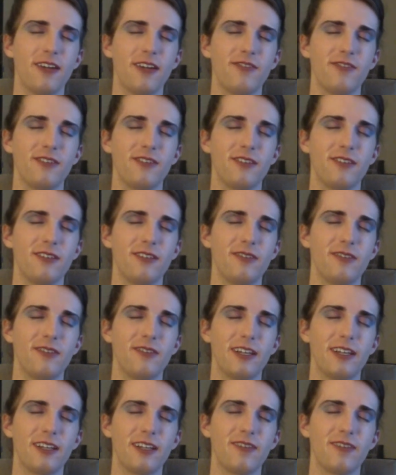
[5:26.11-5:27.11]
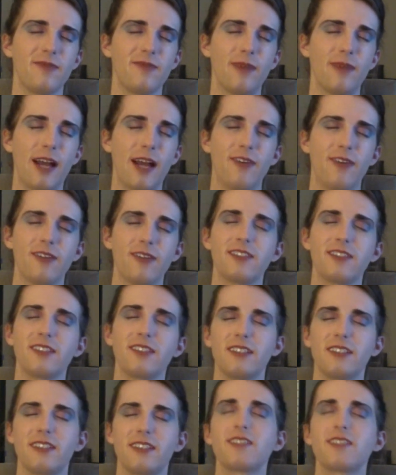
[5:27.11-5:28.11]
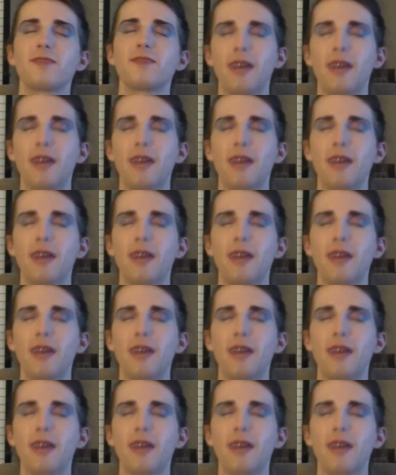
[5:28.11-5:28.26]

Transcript: I feel like powerlessness.